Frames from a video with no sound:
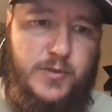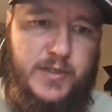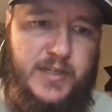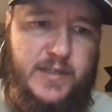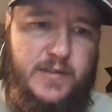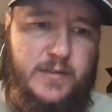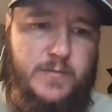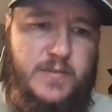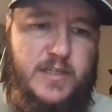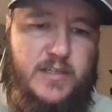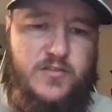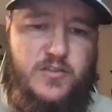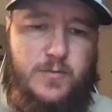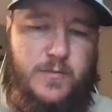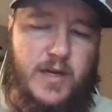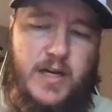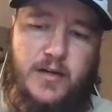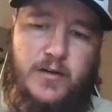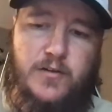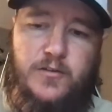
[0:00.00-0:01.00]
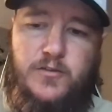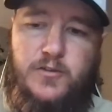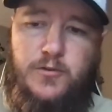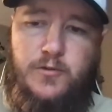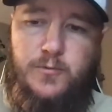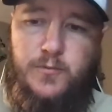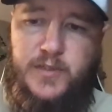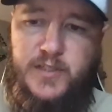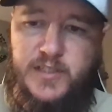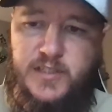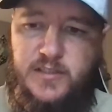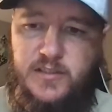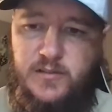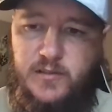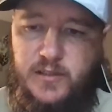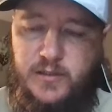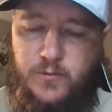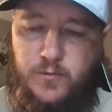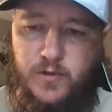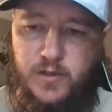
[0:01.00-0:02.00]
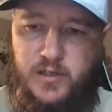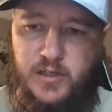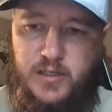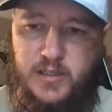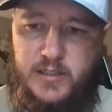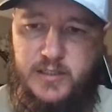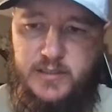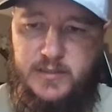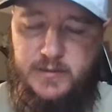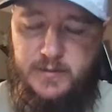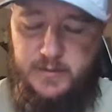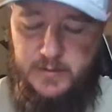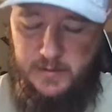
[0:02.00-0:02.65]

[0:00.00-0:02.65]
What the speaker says: rigging them yet, so I'm not going to do a rig until I work on it.